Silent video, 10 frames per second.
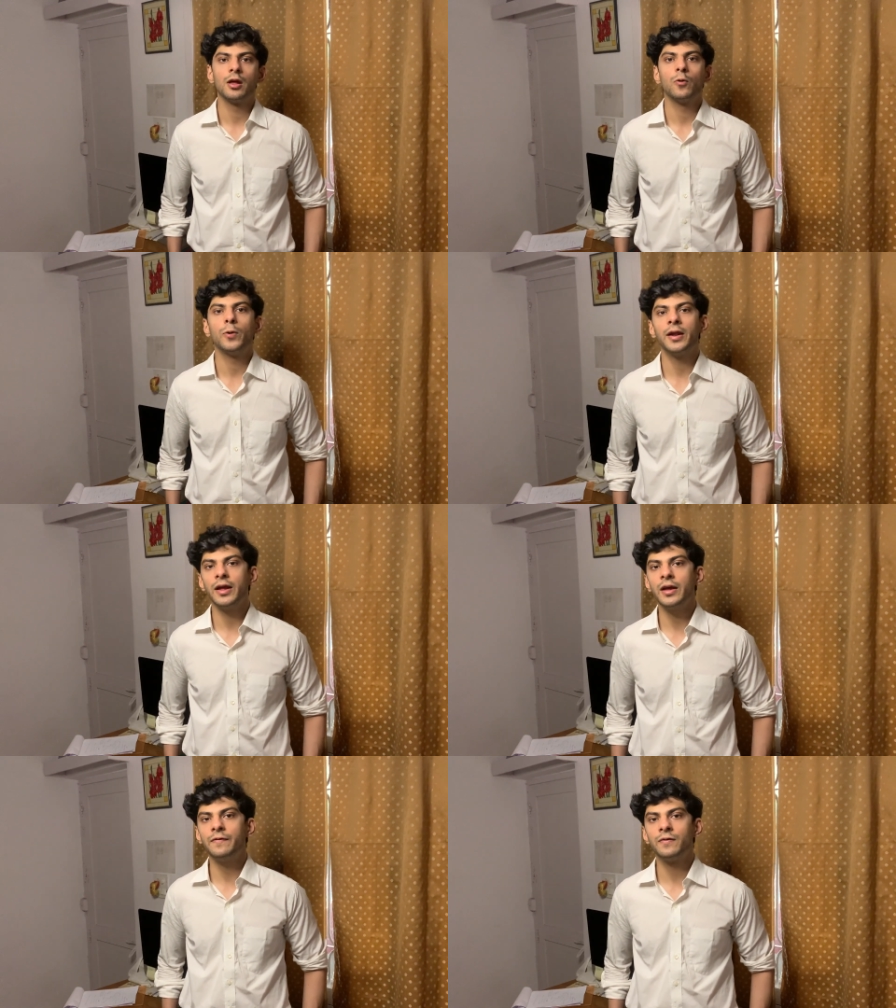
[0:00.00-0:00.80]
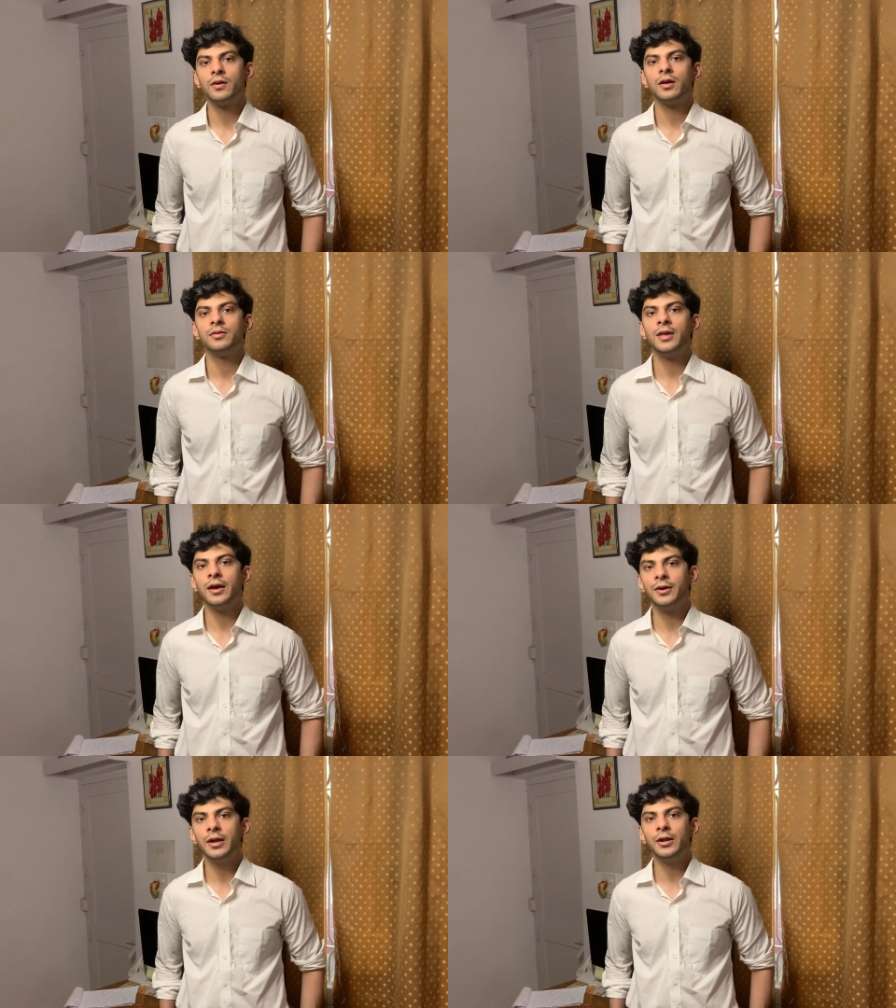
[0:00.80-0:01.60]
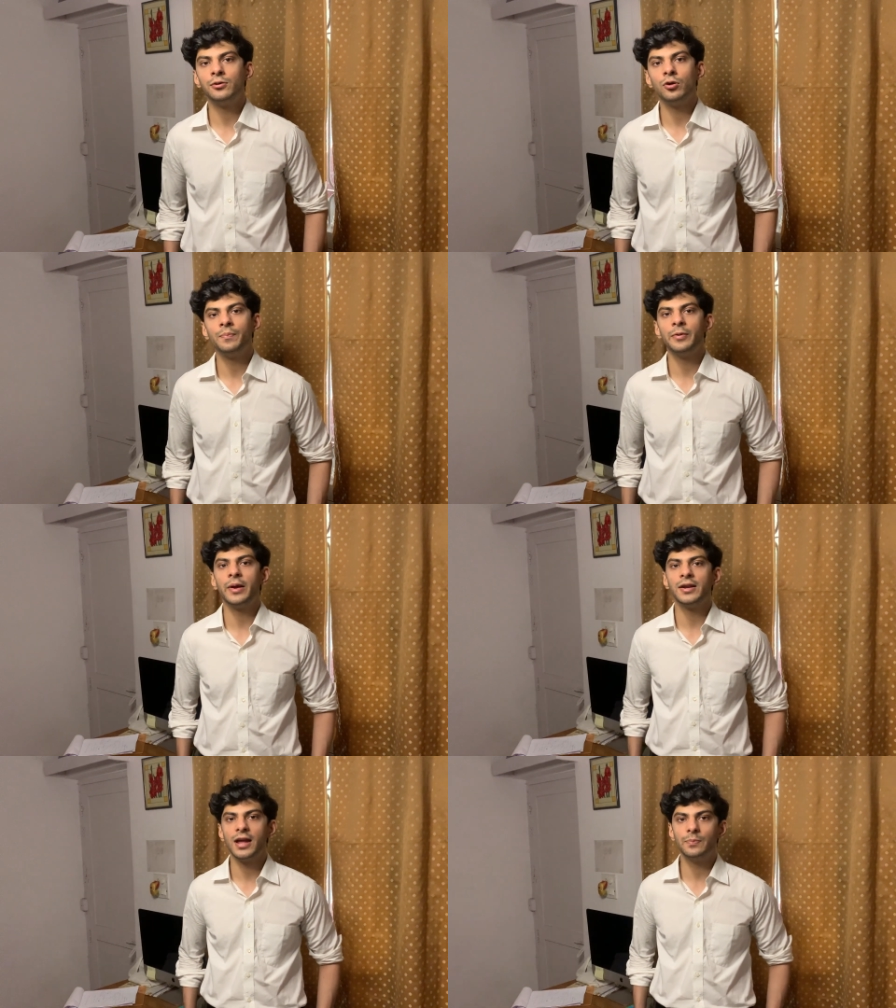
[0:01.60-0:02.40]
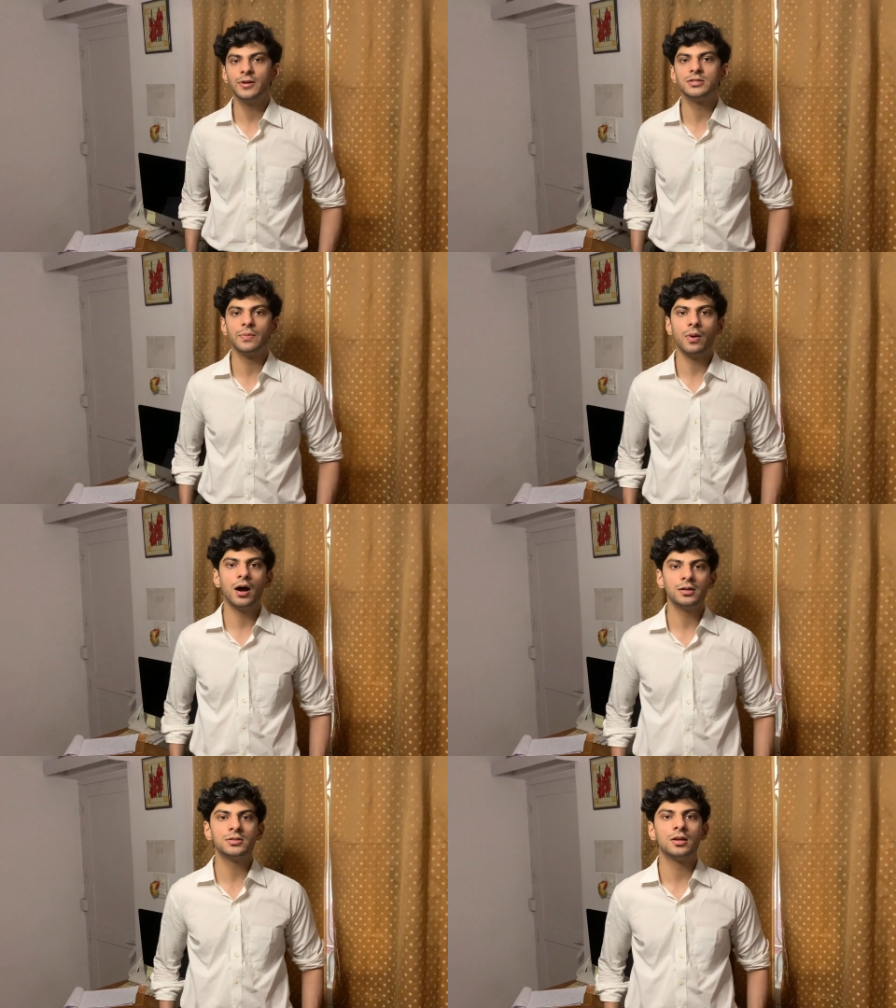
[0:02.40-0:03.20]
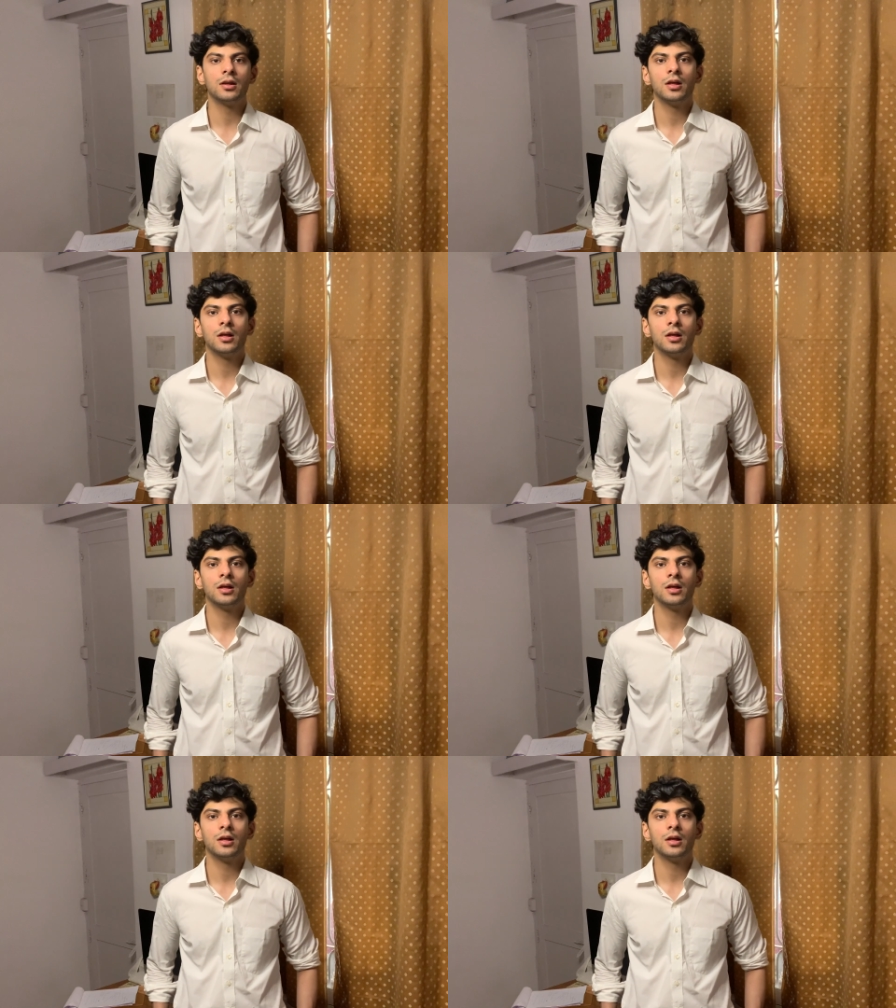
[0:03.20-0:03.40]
where if they agree to implement TLP's demands,